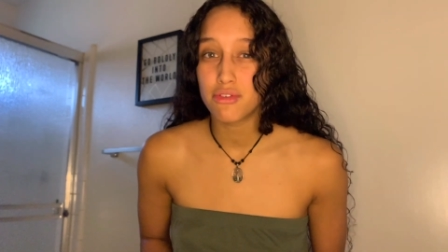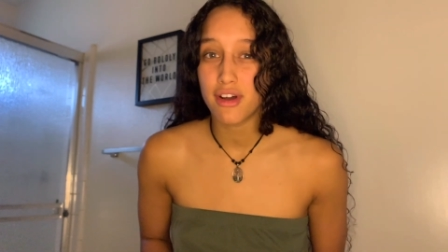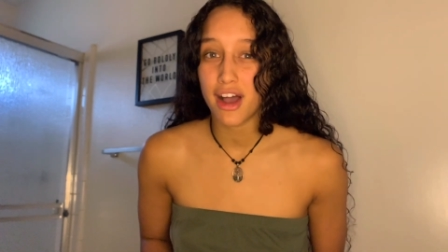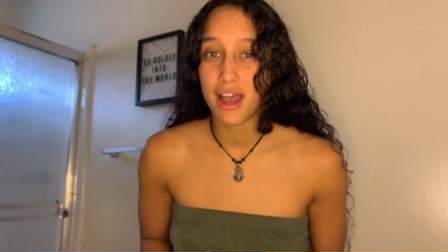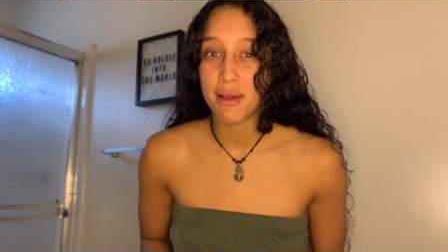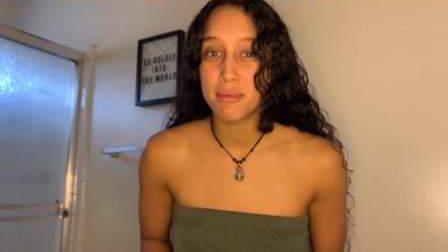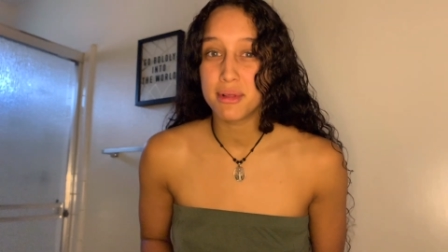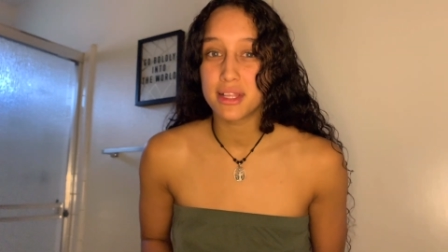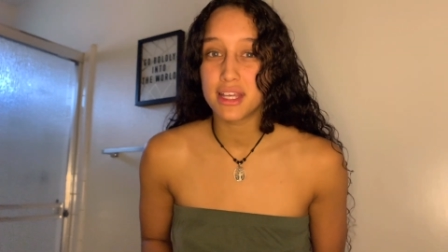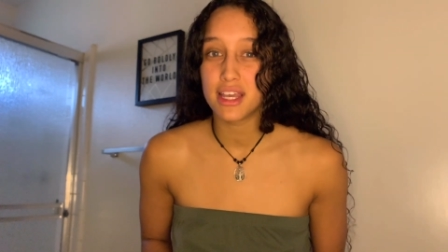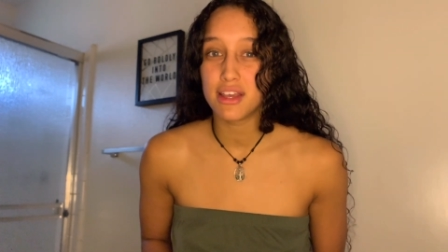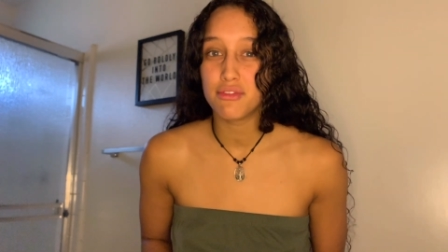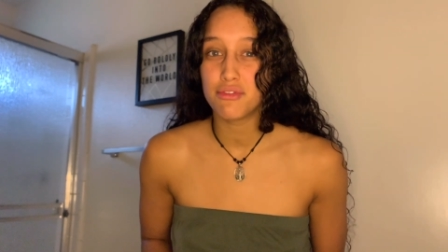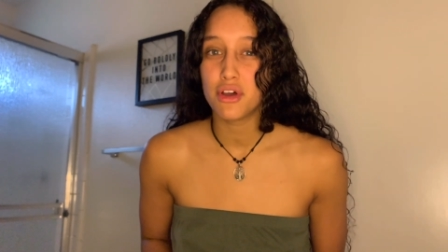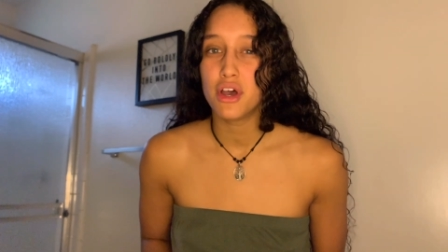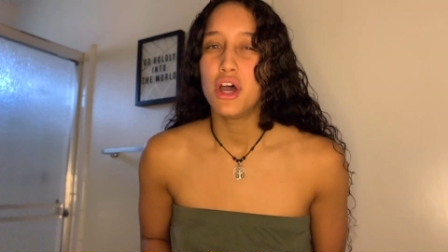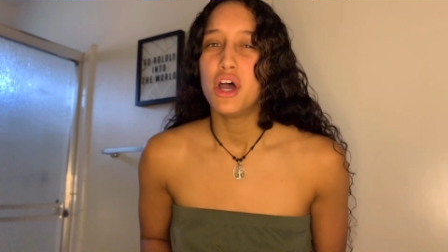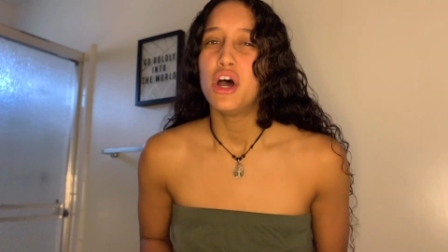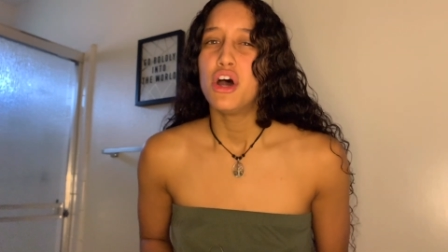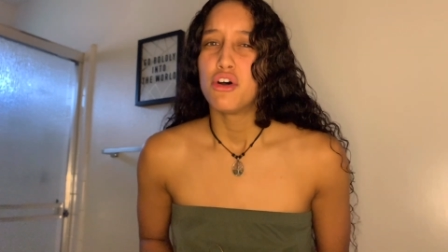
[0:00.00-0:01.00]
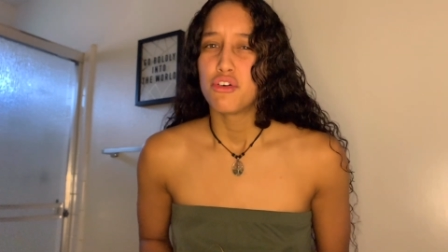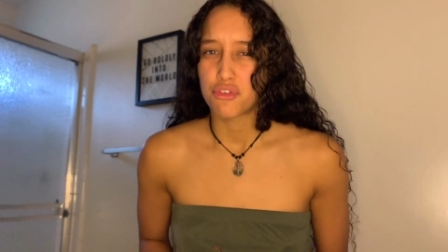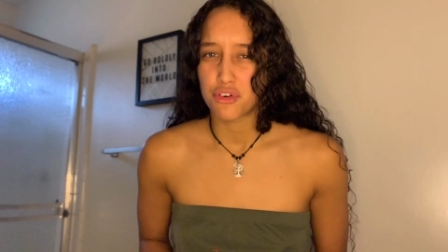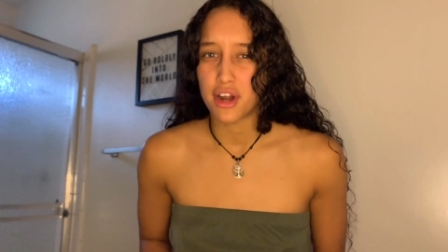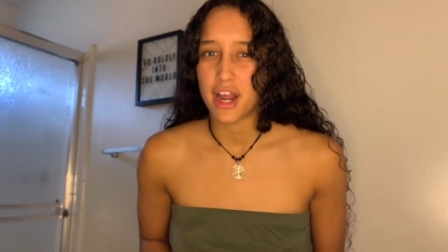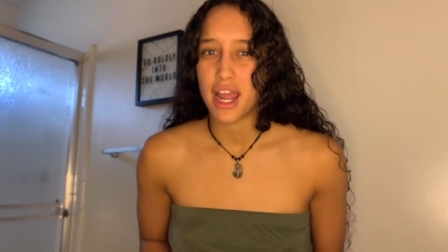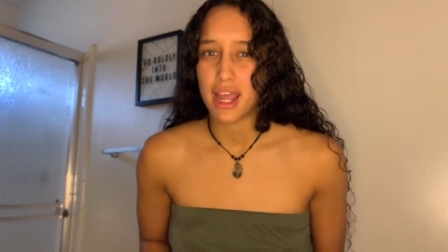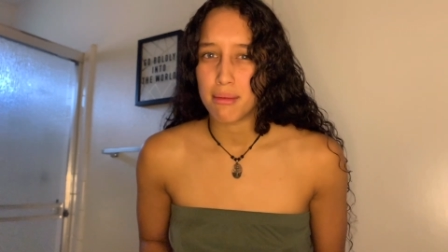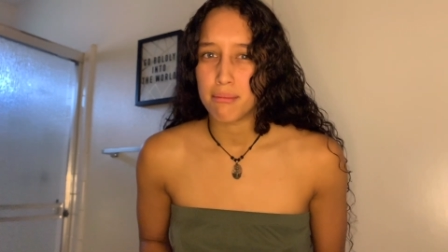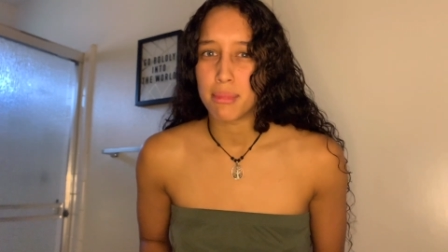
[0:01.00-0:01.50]
I believe,
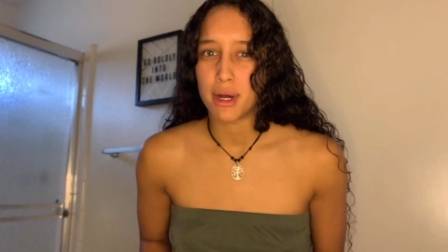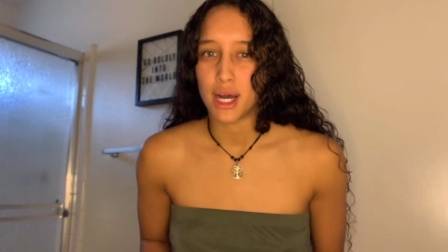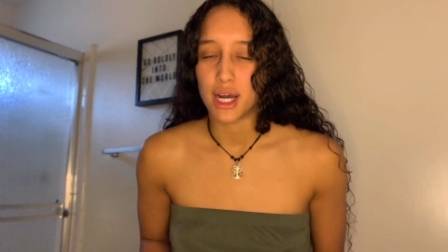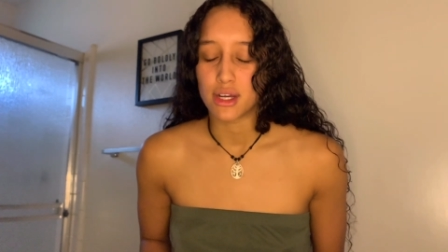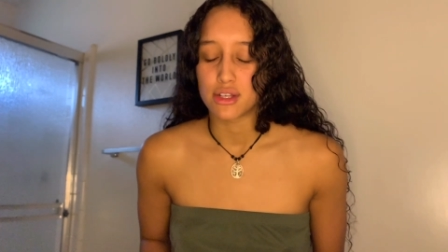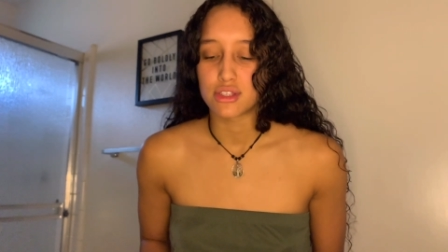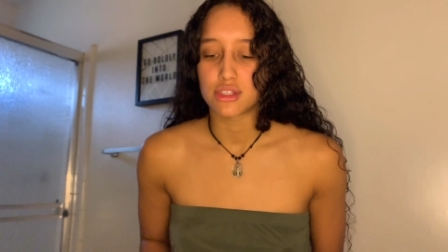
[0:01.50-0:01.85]
for eight bucks.